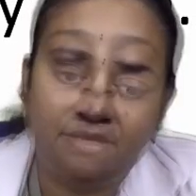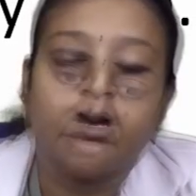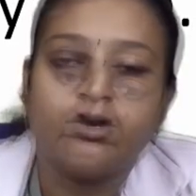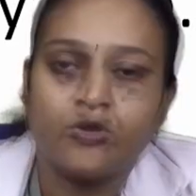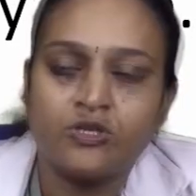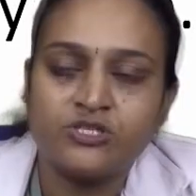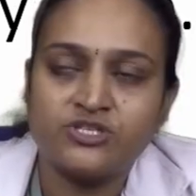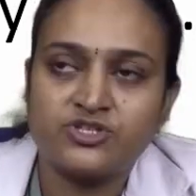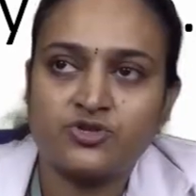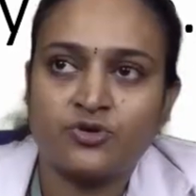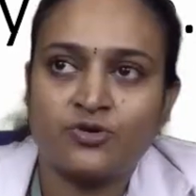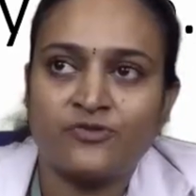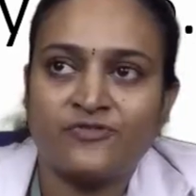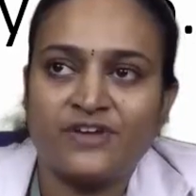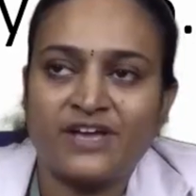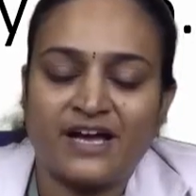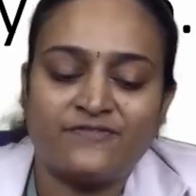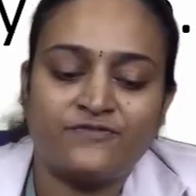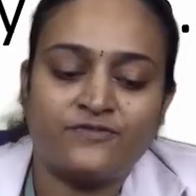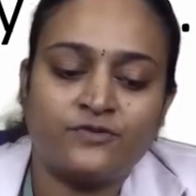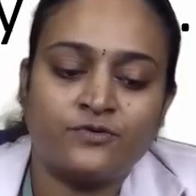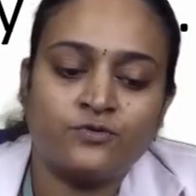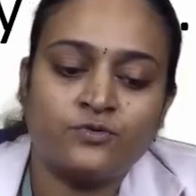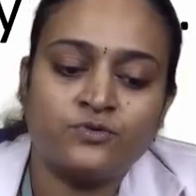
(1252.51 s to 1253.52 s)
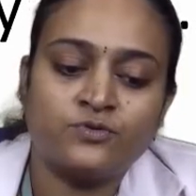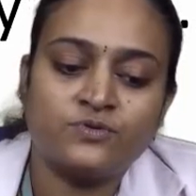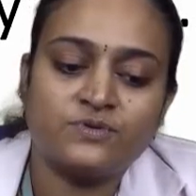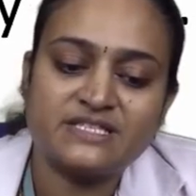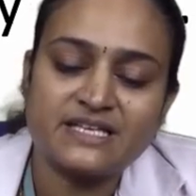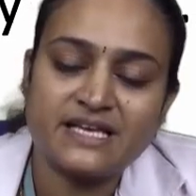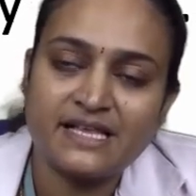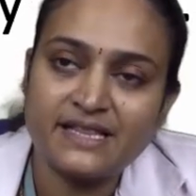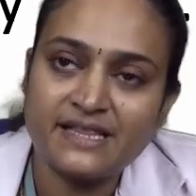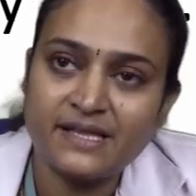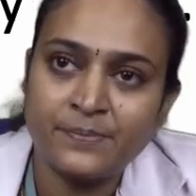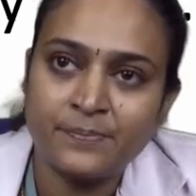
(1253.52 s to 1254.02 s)
And also we have to
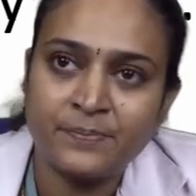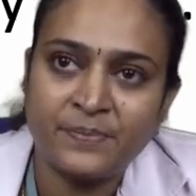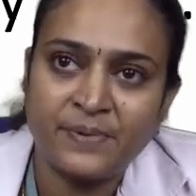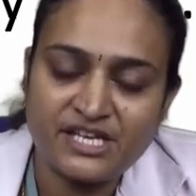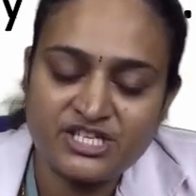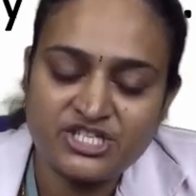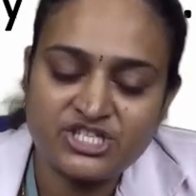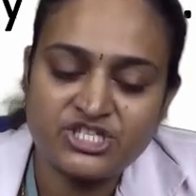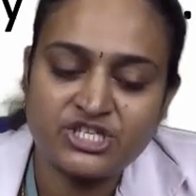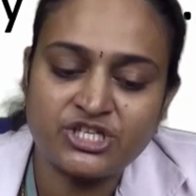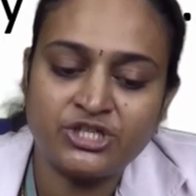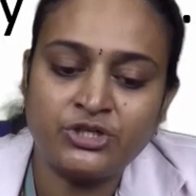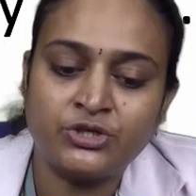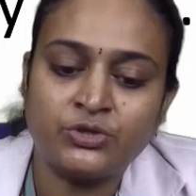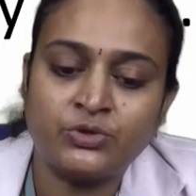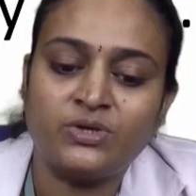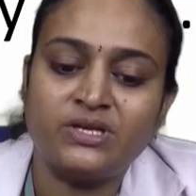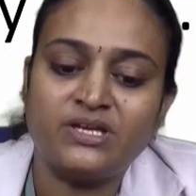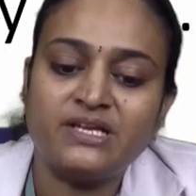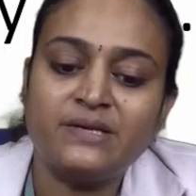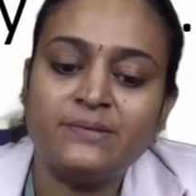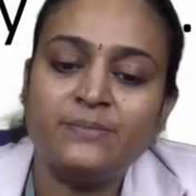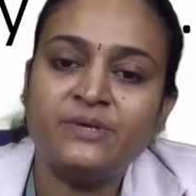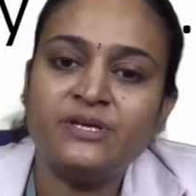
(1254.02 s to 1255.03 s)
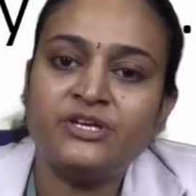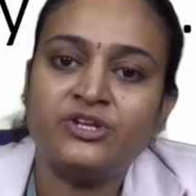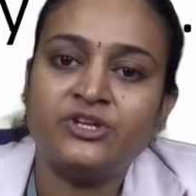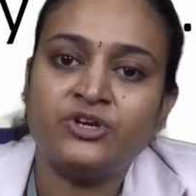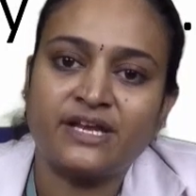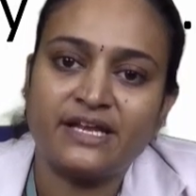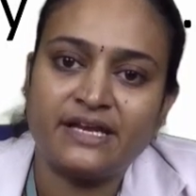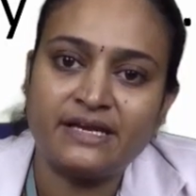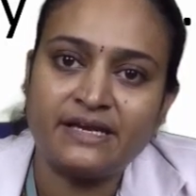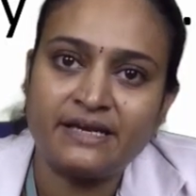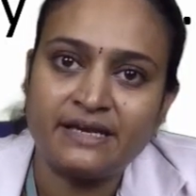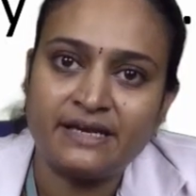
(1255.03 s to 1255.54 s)
tell the patient to limit
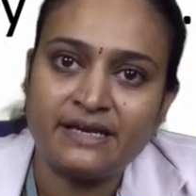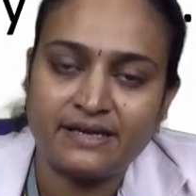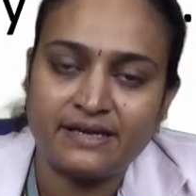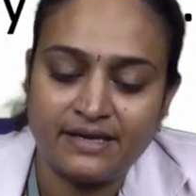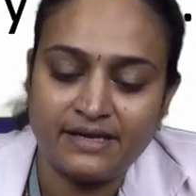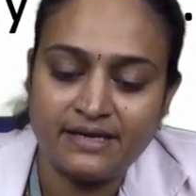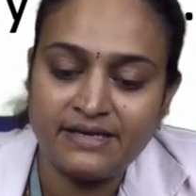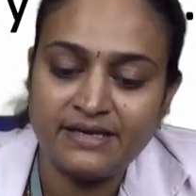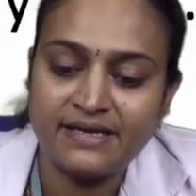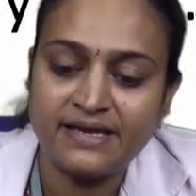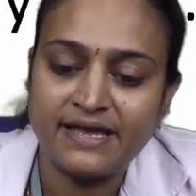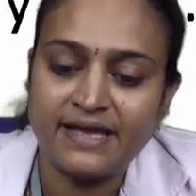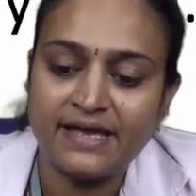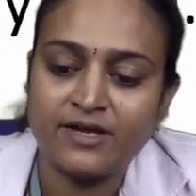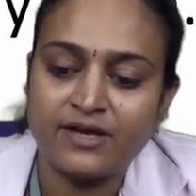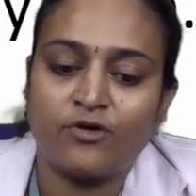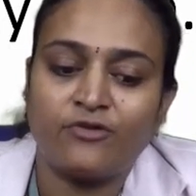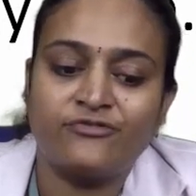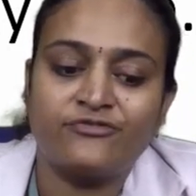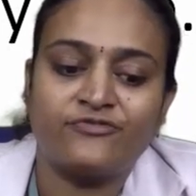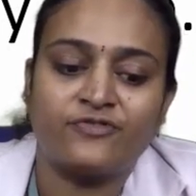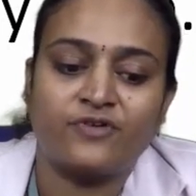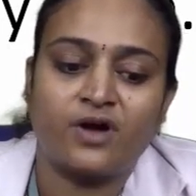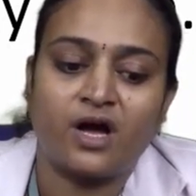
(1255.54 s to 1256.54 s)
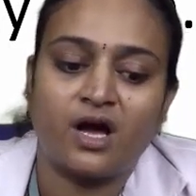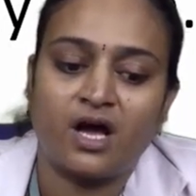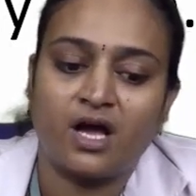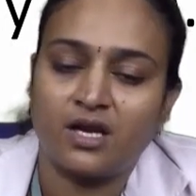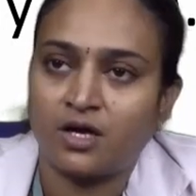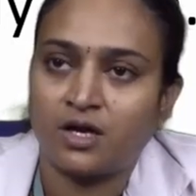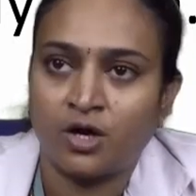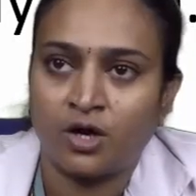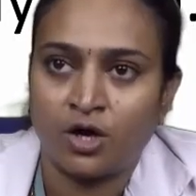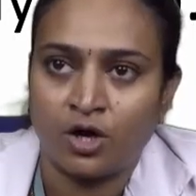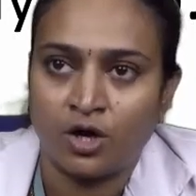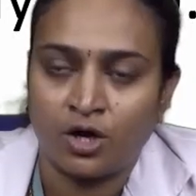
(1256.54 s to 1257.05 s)
your intake of
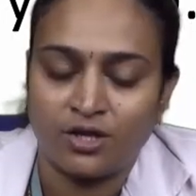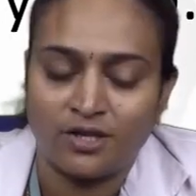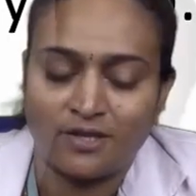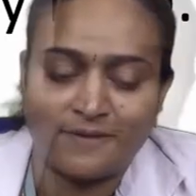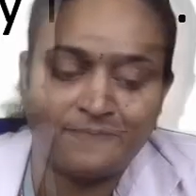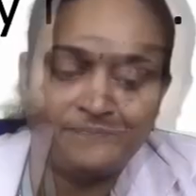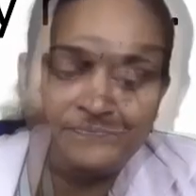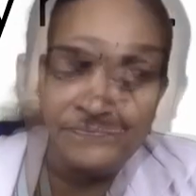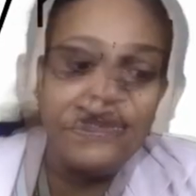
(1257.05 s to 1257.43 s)
alcohol.